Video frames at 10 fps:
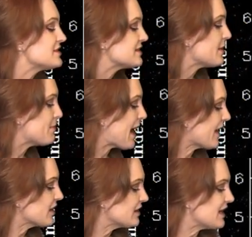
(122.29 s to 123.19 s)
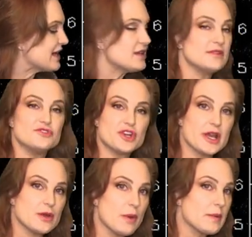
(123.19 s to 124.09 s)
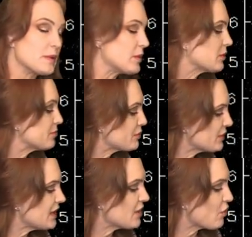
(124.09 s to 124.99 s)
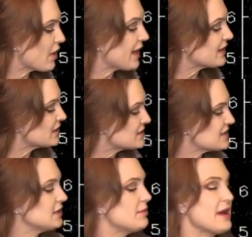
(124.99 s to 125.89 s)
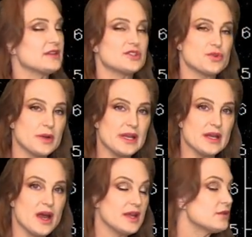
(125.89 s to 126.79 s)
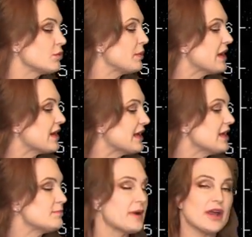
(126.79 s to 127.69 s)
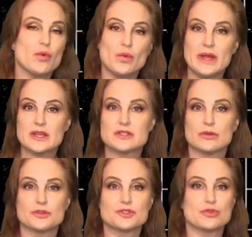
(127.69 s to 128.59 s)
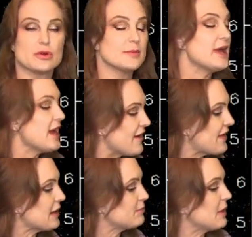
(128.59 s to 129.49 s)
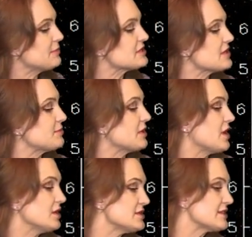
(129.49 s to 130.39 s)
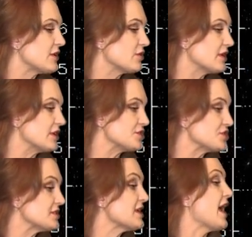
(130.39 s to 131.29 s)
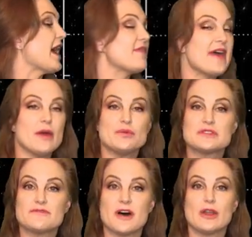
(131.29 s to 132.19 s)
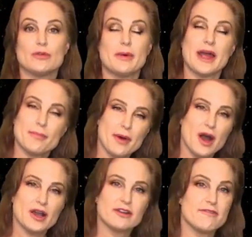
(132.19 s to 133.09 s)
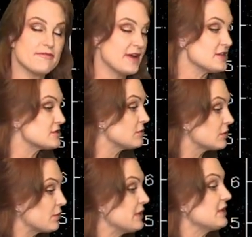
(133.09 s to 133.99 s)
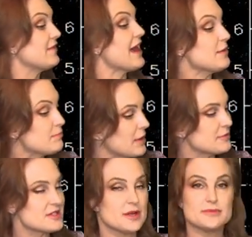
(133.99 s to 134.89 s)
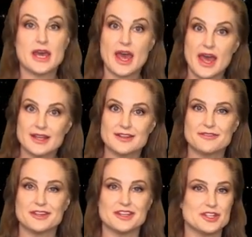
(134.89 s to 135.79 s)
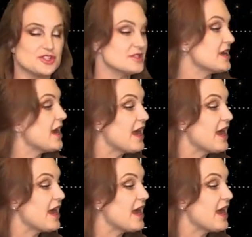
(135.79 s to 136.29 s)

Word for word: can see back at the end of January, we were pretty quiet until about the twenty-ninth when we got hit by a weak solar storm, and that bumped us up to unsettled conditions, and that was followed by a pocket of fast solar wind, and that bumped us up to active conditions.